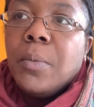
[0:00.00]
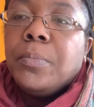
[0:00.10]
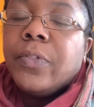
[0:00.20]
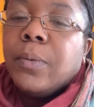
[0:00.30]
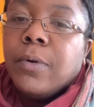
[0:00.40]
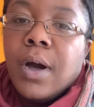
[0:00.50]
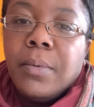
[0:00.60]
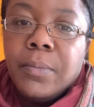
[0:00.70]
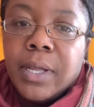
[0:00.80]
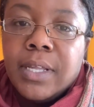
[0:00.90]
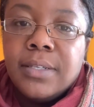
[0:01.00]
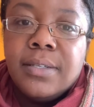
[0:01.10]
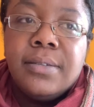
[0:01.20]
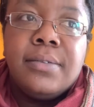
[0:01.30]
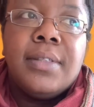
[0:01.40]
but the problem
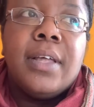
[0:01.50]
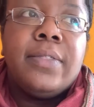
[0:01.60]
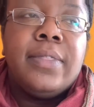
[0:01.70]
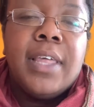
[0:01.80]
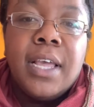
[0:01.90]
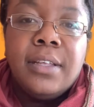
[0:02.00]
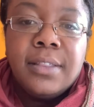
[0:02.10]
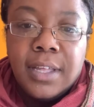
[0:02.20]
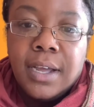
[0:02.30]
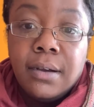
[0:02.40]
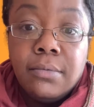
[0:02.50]
is that they think